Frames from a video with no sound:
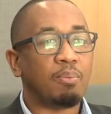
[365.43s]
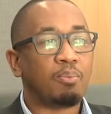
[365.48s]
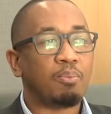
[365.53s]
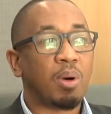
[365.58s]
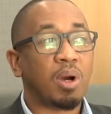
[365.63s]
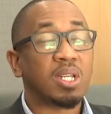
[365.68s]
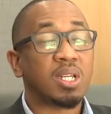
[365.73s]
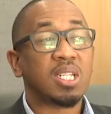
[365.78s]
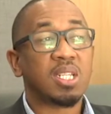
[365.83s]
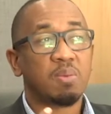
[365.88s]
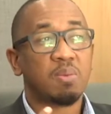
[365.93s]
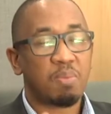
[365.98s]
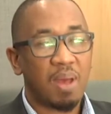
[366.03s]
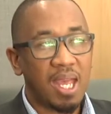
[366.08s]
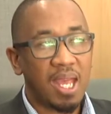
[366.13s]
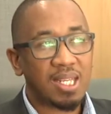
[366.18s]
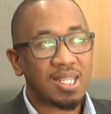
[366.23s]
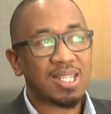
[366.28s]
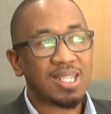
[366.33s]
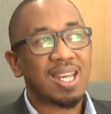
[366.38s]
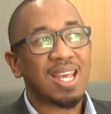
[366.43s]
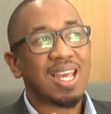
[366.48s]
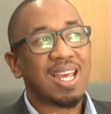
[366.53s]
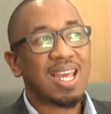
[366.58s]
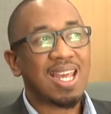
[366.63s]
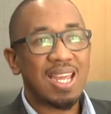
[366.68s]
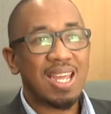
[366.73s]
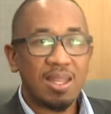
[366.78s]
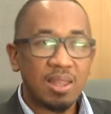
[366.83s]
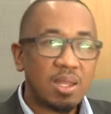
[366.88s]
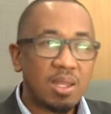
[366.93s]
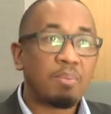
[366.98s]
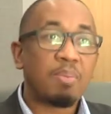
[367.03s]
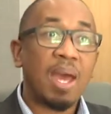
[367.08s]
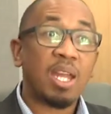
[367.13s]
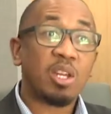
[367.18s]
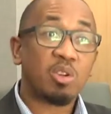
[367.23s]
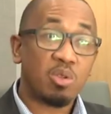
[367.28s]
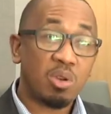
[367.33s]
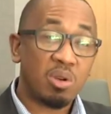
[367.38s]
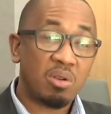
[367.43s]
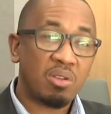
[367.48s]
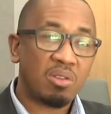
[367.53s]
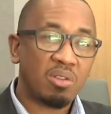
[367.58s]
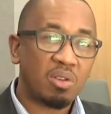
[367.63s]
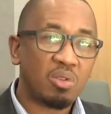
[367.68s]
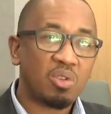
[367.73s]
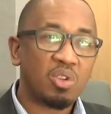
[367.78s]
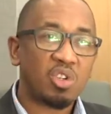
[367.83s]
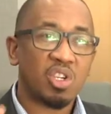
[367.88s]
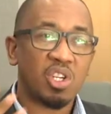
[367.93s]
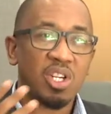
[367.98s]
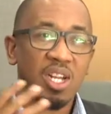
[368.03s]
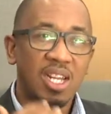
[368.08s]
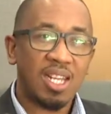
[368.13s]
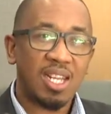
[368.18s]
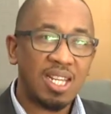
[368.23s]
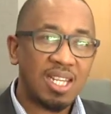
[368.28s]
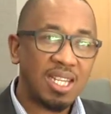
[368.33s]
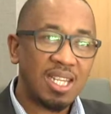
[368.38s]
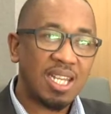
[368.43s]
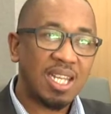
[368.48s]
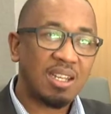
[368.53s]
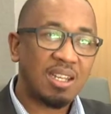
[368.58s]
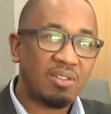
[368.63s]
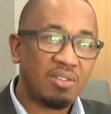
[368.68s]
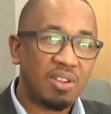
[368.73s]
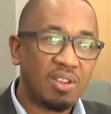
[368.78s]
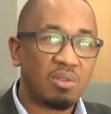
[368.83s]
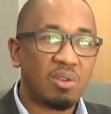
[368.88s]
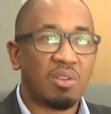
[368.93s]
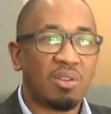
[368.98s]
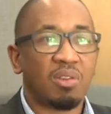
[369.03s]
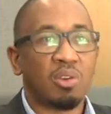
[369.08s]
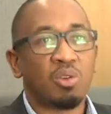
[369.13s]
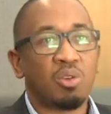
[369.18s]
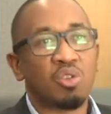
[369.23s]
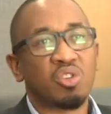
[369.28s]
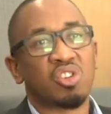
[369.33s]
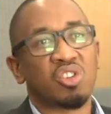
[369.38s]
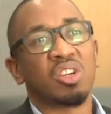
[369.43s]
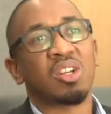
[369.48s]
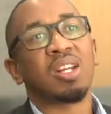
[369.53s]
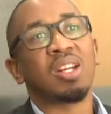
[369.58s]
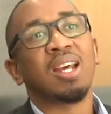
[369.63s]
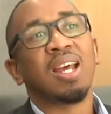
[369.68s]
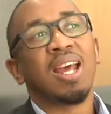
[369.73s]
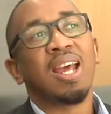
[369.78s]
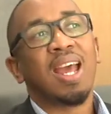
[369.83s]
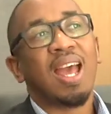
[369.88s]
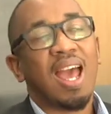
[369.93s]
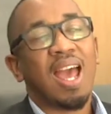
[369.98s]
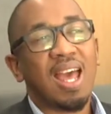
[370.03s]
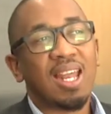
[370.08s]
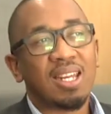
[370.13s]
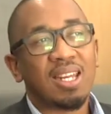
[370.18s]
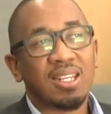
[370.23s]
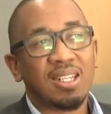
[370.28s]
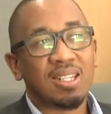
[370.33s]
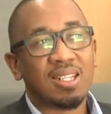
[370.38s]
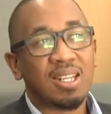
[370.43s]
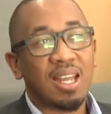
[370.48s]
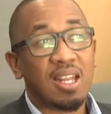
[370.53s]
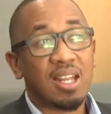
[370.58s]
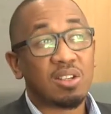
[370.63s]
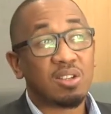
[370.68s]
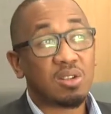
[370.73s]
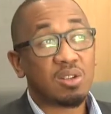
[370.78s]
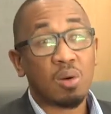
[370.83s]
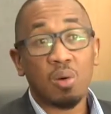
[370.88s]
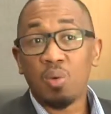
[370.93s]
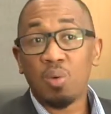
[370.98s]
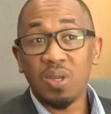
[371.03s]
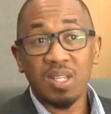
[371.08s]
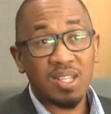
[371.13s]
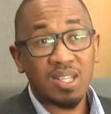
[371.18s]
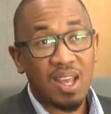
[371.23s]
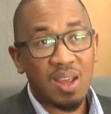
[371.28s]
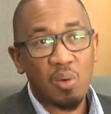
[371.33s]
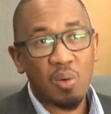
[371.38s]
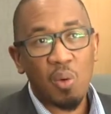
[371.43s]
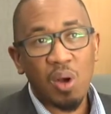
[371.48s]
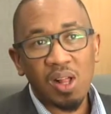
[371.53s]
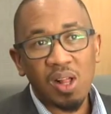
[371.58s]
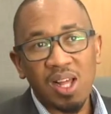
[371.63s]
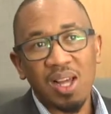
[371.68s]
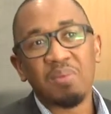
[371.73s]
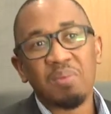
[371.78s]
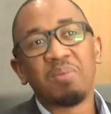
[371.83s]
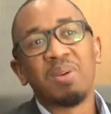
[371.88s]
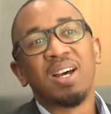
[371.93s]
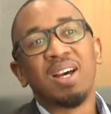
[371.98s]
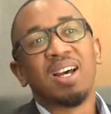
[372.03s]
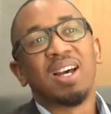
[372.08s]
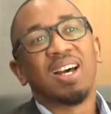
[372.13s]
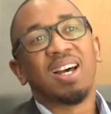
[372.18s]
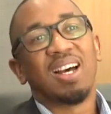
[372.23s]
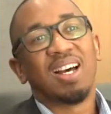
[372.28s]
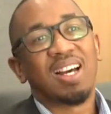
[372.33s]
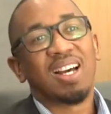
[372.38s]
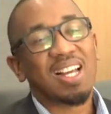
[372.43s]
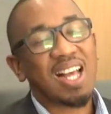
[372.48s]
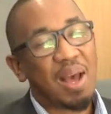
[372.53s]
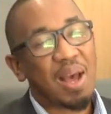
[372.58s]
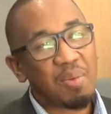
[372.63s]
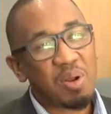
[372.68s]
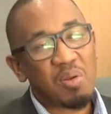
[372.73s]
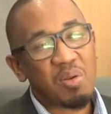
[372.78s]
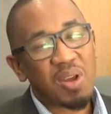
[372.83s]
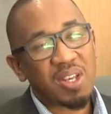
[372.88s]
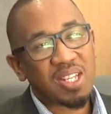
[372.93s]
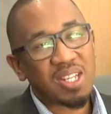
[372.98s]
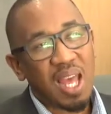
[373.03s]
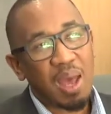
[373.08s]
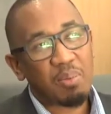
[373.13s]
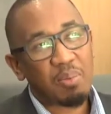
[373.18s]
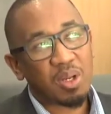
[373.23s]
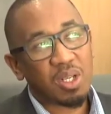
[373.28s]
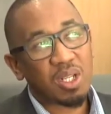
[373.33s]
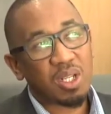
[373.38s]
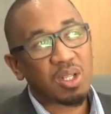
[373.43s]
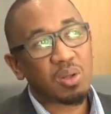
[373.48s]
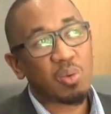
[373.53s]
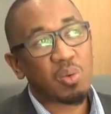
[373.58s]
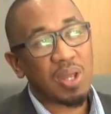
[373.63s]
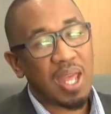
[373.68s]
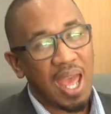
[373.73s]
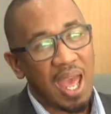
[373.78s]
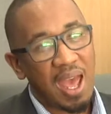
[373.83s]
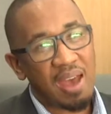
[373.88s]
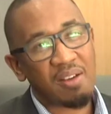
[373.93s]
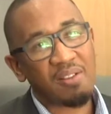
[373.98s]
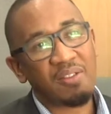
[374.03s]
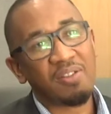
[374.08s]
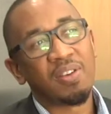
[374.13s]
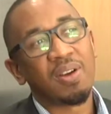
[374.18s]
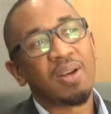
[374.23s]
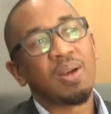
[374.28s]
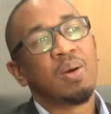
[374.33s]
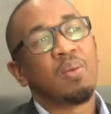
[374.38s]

participate in the battery revolution and in the EV revolution. And, and so we're saying, welcome, uh, come and raise capital. We have